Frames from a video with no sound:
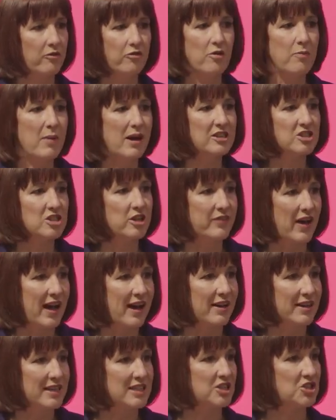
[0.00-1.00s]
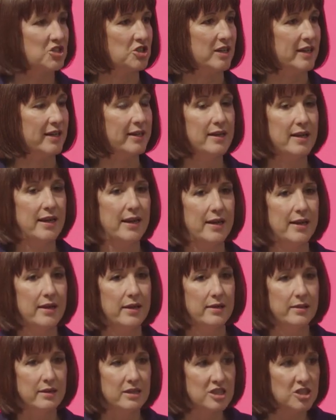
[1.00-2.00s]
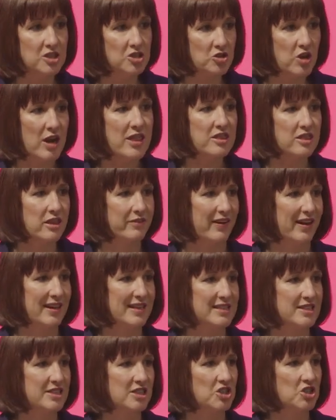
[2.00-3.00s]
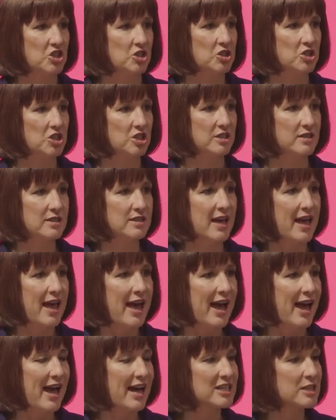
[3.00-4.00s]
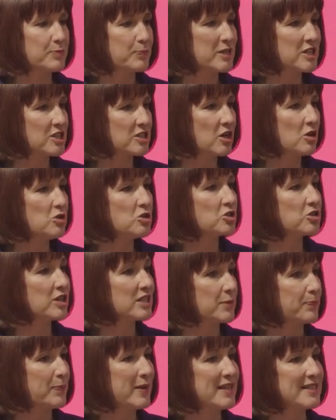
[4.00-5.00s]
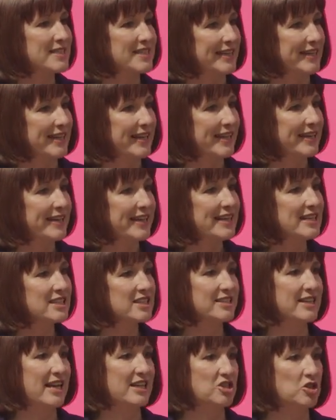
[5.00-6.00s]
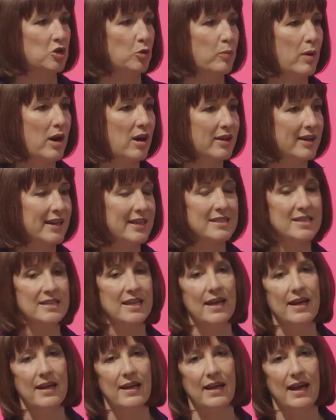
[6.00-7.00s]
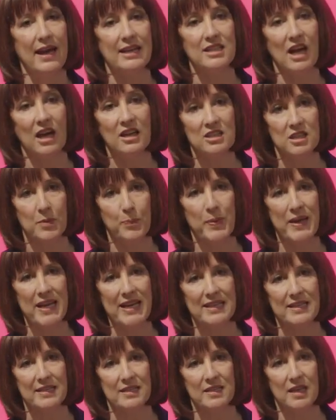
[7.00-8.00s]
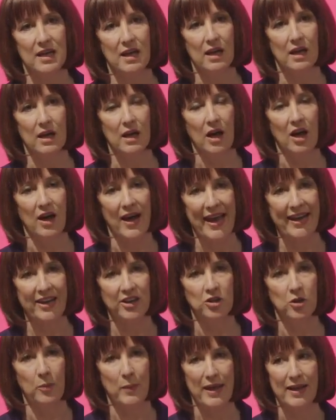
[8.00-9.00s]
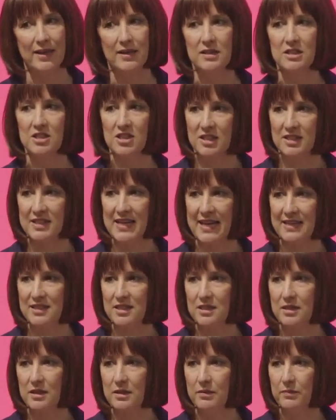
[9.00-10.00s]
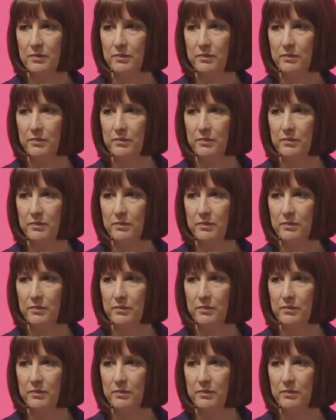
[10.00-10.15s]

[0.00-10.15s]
For much of our history, the strength of our institutions has bestowed credibility in international markets and underpinned our economic success.